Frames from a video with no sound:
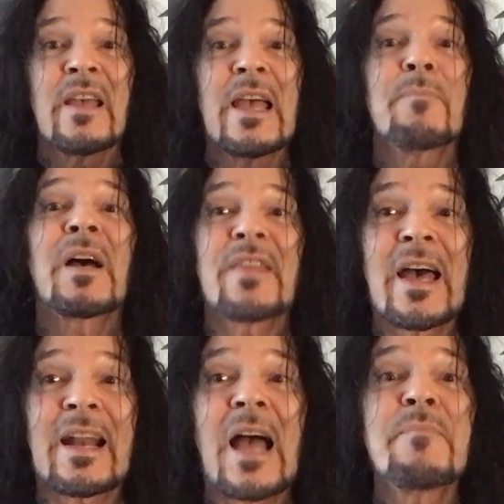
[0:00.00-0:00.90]
And by
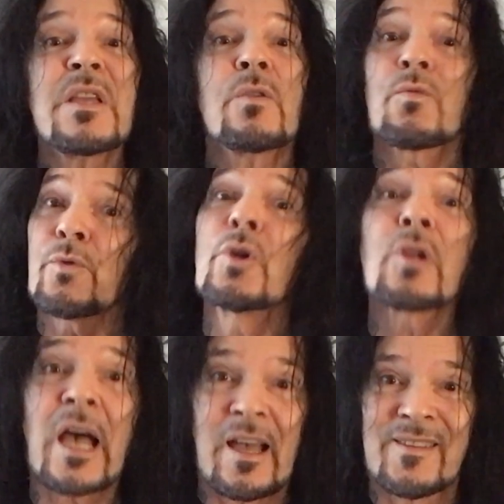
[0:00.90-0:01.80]
that, I mean real
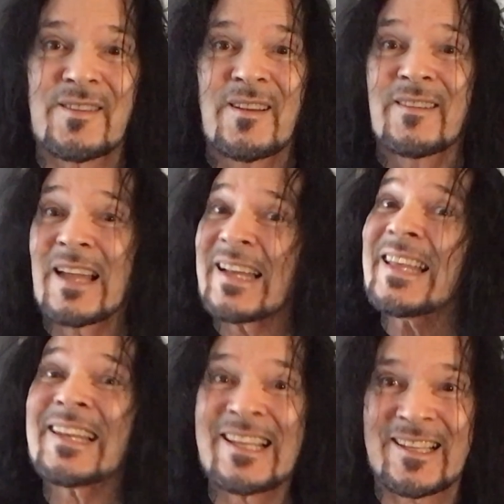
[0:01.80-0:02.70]
guys, not
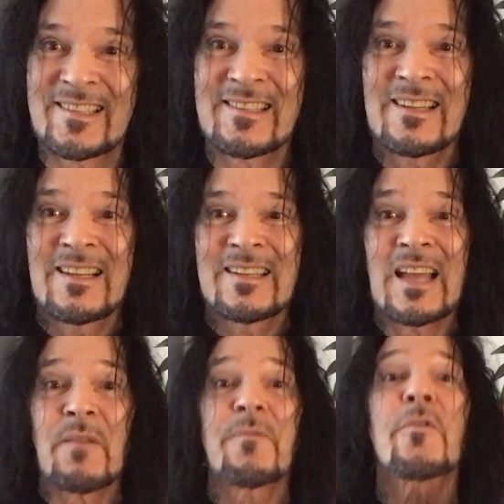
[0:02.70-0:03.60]
idiots.
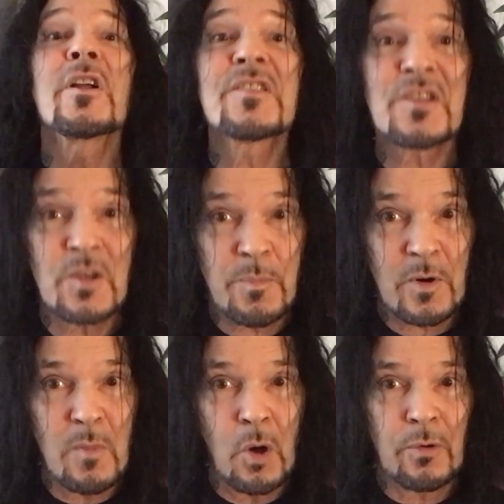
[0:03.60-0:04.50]
Not friends of the
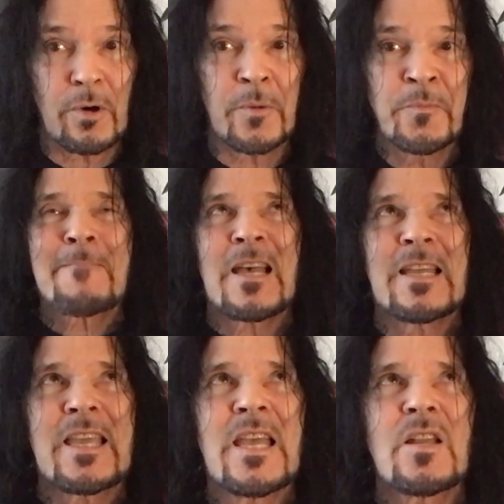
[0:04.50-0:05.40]
promoter. I
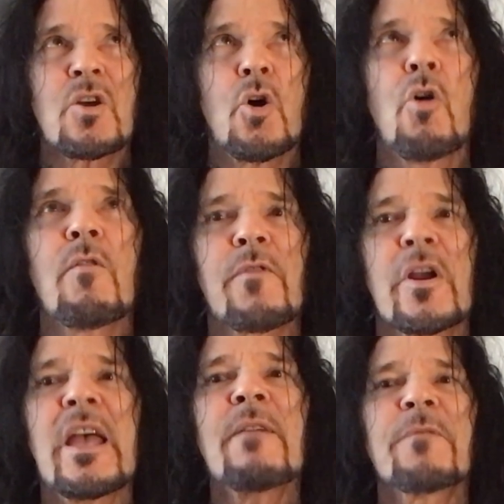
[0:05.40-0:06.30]
can't
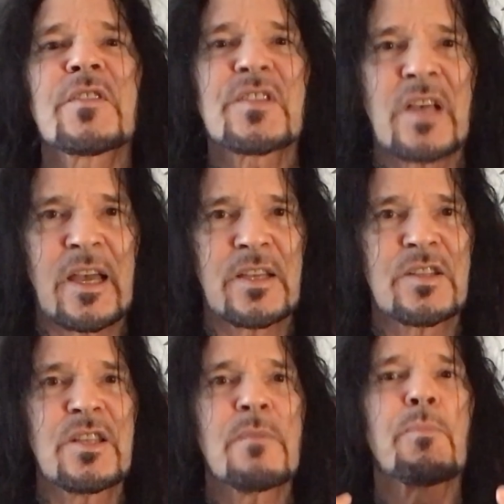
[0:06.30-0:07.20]

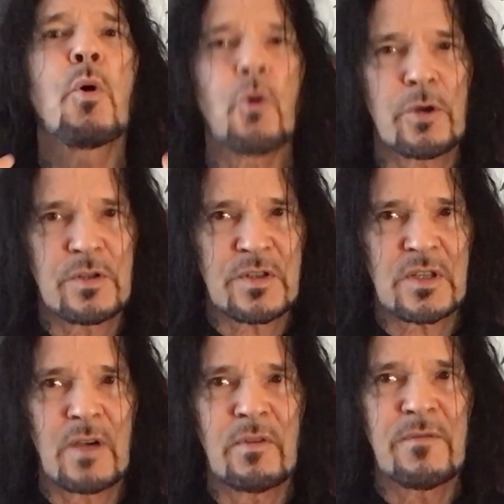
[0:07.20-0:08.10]
overemphasize the importance
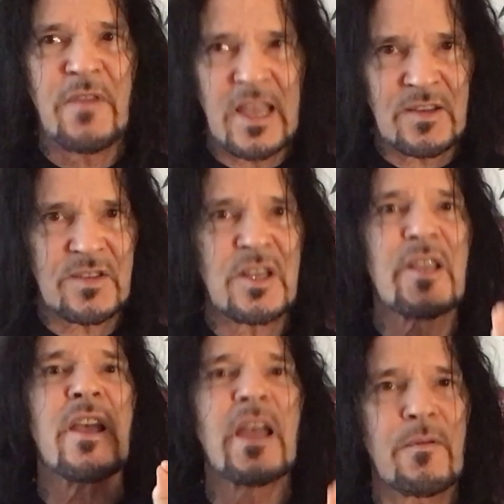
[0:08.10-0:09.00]
of
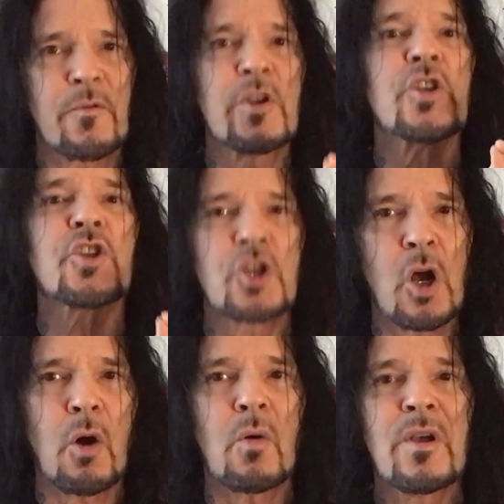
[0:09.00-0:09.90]
advancing every
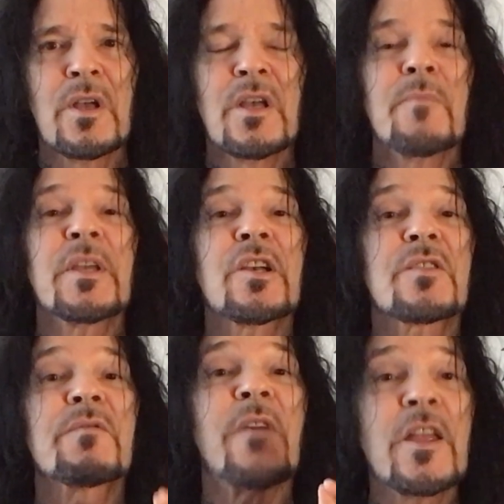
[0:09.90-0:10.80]
show
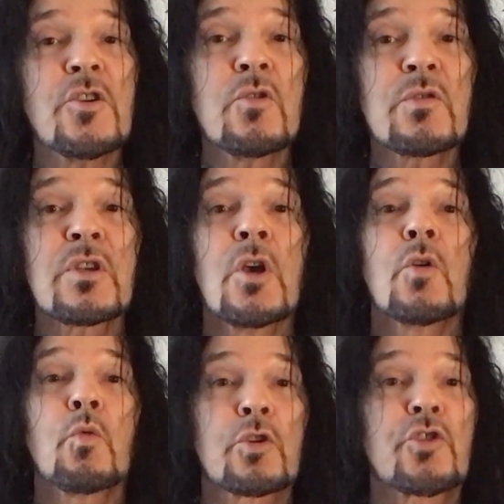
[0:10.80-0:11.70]
because venues
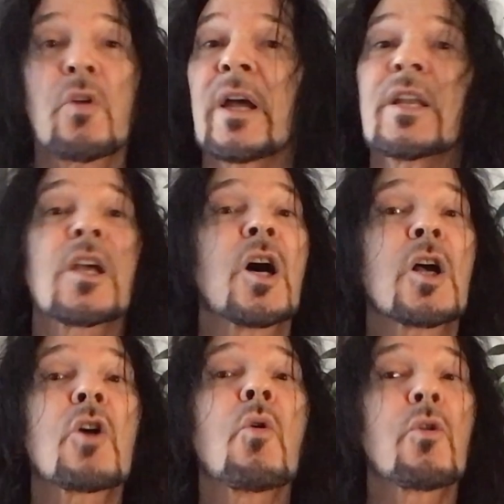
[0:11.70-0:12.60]
will try to
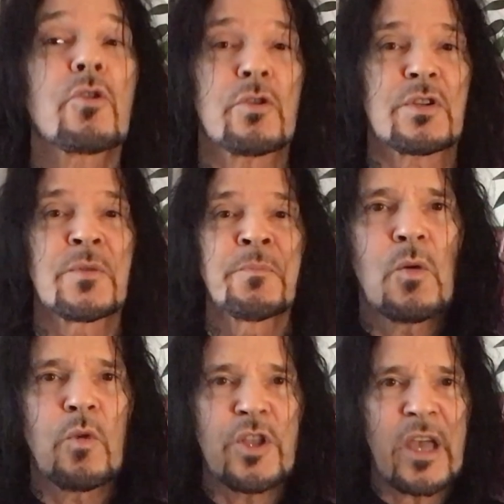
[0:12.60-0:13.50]
cut corners.
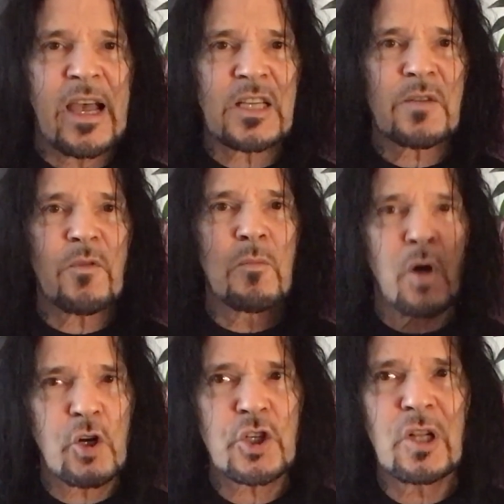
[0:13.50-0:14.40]
When you ask for
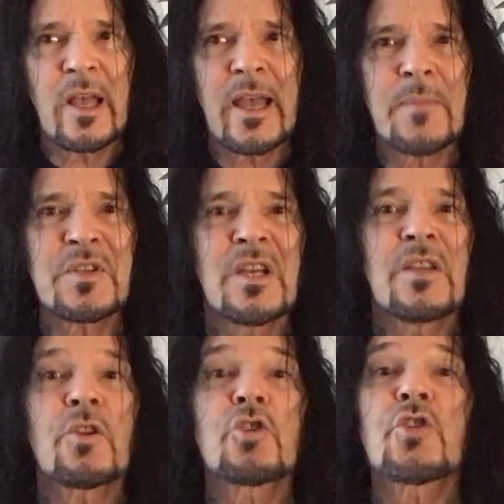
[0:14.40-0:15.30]
Marshall amps,
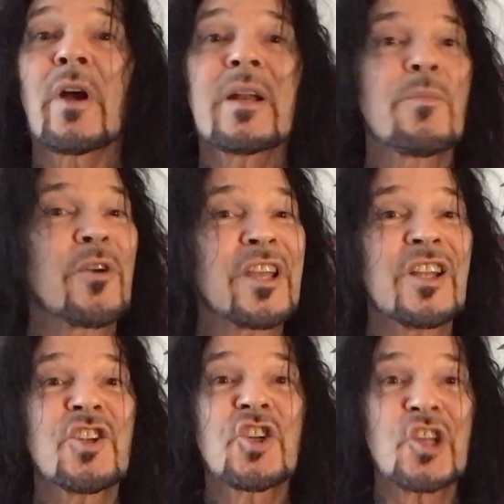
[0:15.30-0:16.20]
they'll try to bring
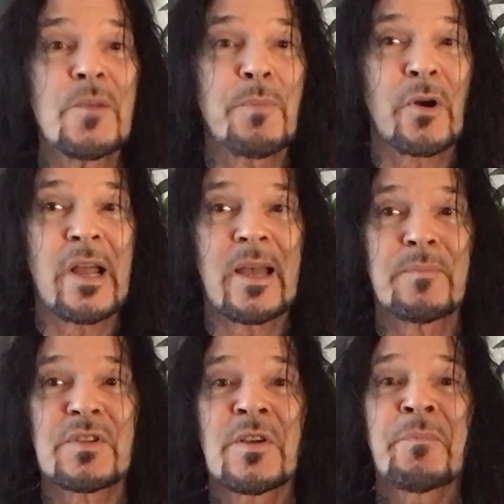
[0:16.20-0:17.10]
in cheaper
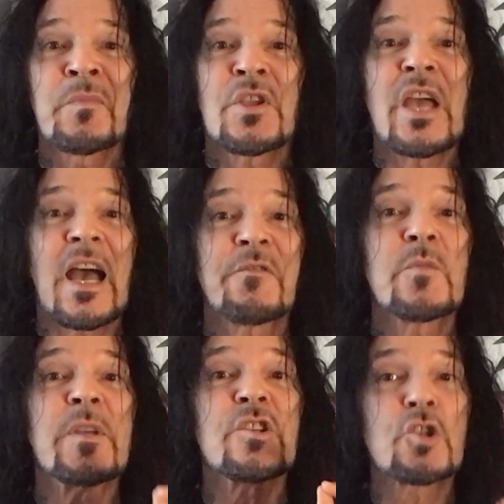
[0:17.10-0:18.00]
amps. You have to
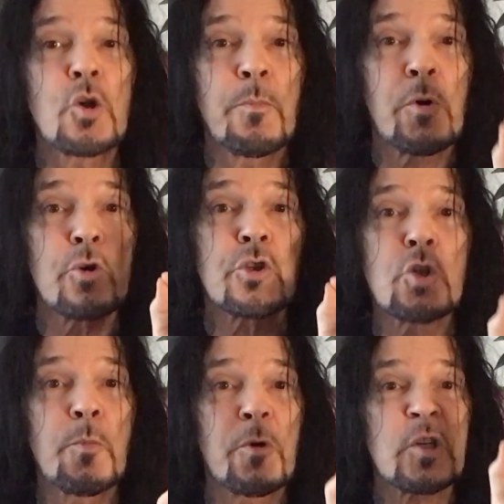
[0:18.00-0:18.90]
be super
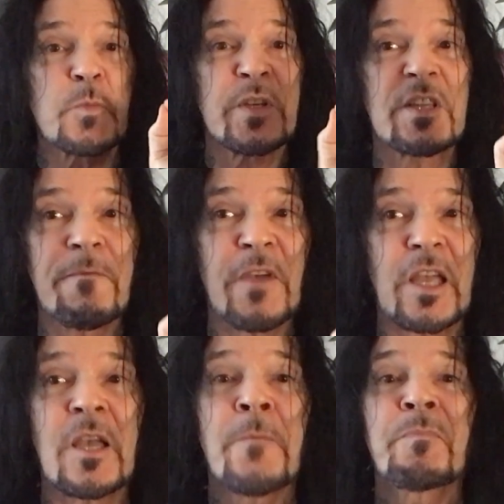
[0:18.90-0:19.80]
specific.